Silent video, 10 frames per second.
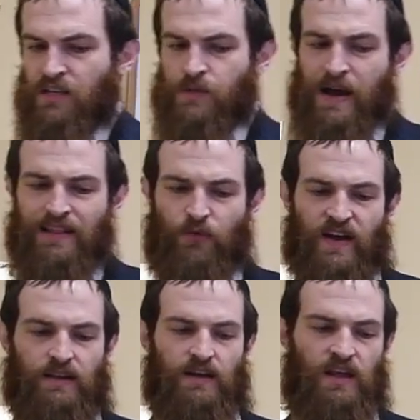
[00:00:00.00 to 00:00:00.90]
despite the
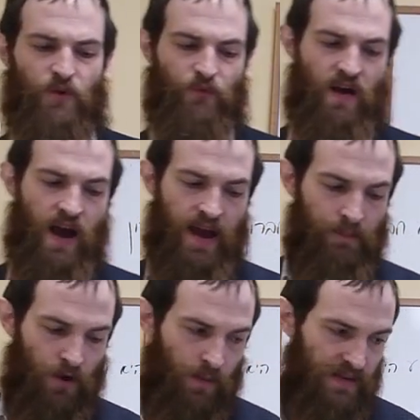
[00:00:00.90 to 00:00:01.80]
fact that, if
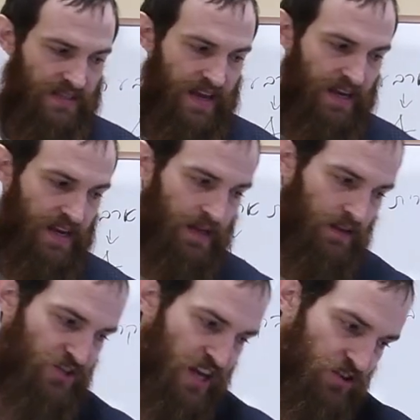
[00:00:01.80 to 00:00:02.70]
I'm not mistaken,
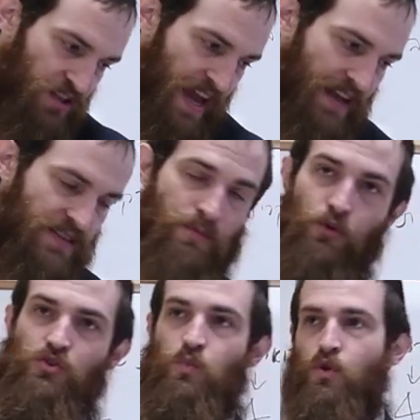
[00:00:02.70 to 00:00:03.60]
English actually has the
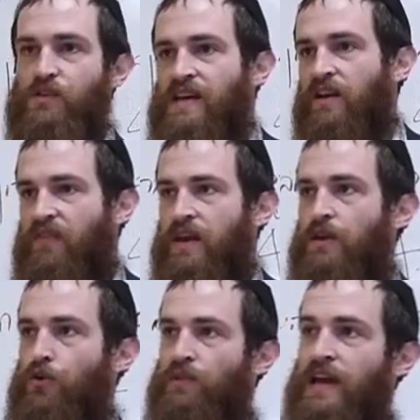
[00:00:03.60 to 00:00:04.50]
most words out of
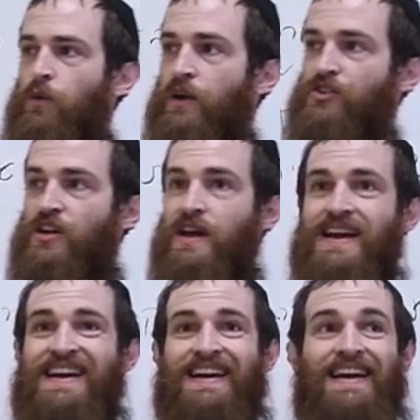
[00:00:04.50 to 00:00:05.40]
any known language,
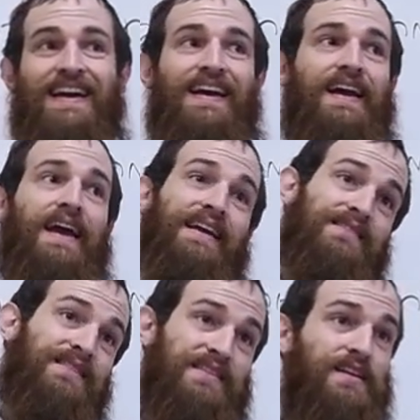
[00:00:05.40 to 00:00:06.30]

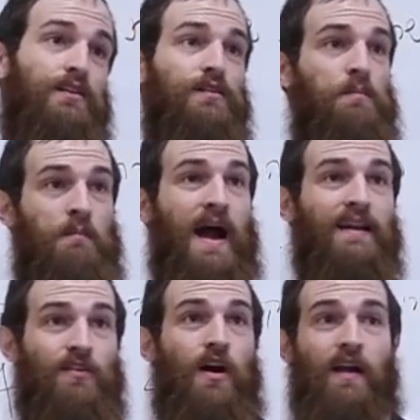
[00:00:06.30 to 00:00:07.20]
it still
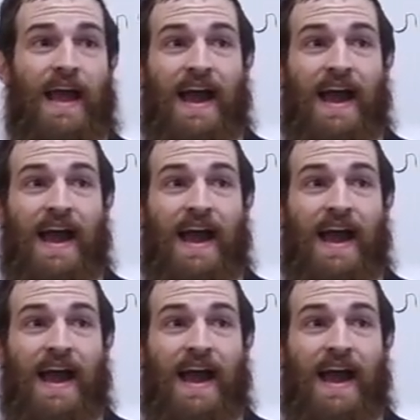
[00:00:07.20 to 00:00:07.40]
might not